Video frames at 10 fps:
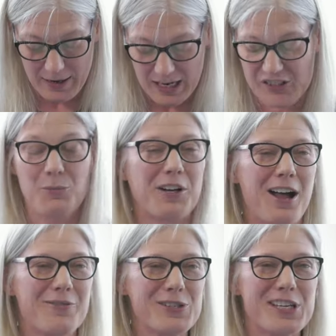It's from a
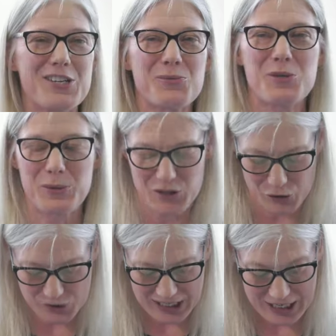conversation between
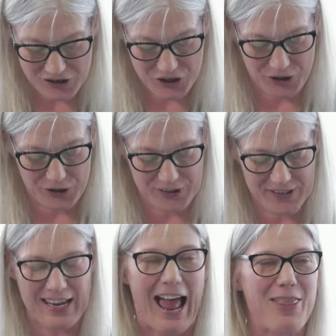2 teenage
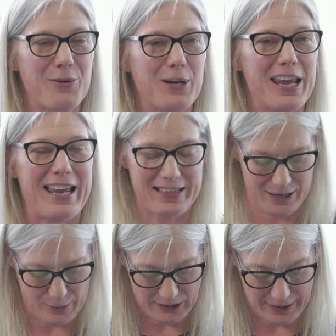girls, Catherine and
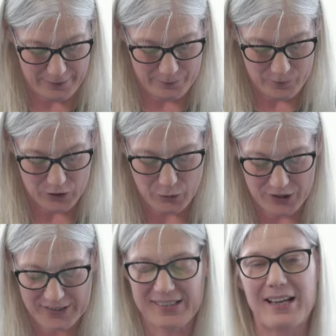Camilla, who are
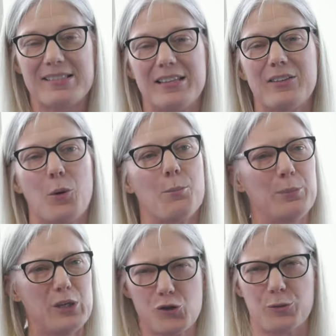discussing their
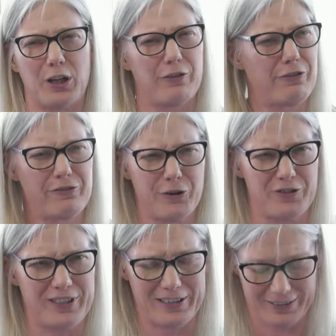mutual
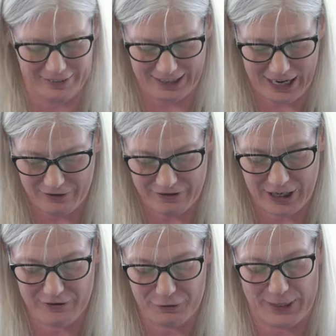fervid love
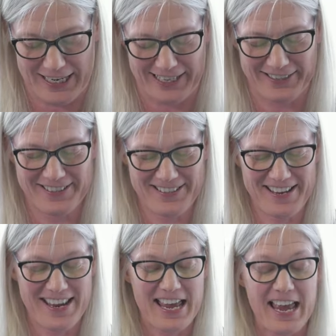of reading.
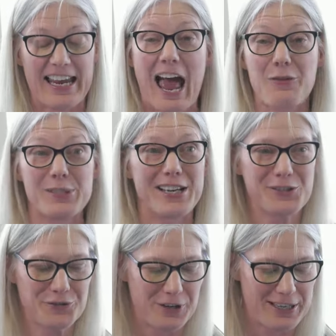Catherine
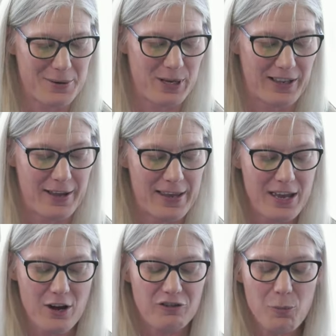tells her friend Camilla,
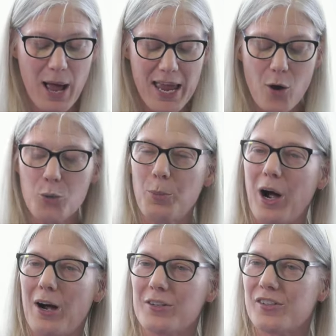"For my own
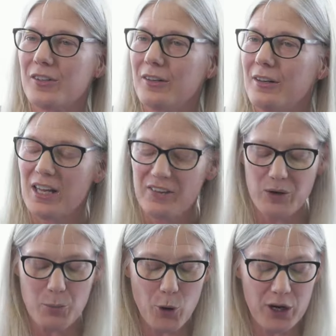part, if
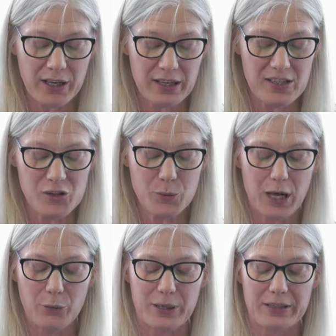a book is
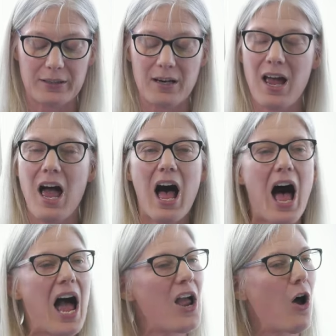well written,
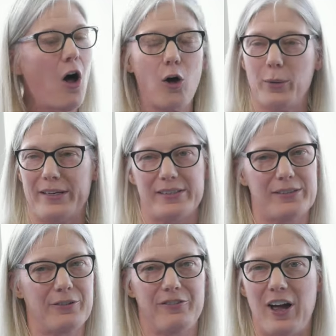I
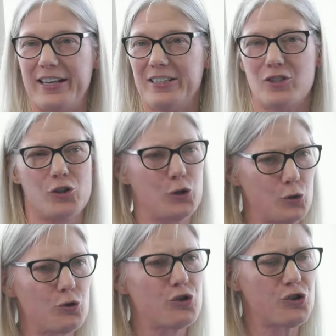always find it
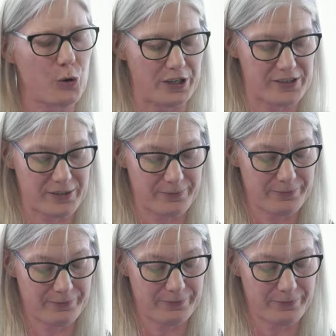too short."
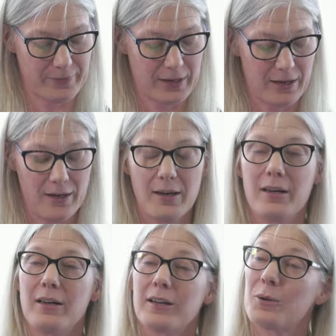
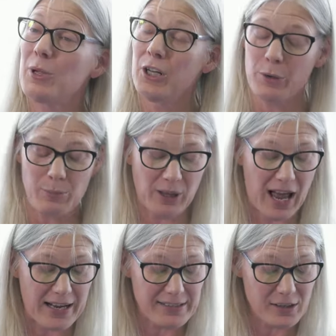Camilla
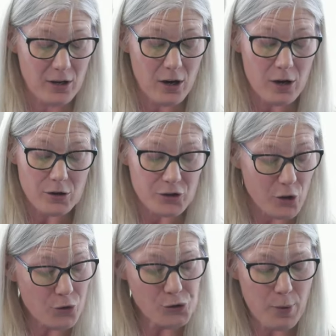replies,
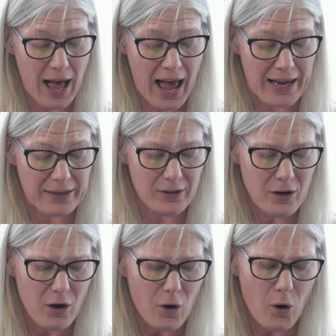"So do I.
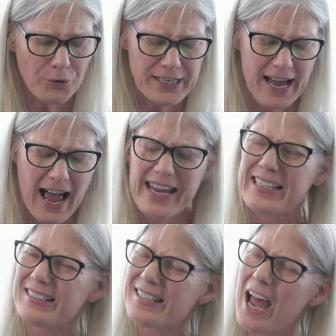Only I
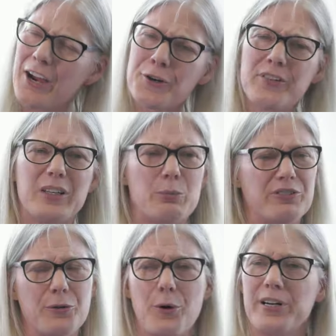get tired of it
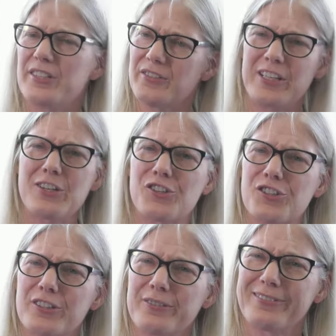before it is finished."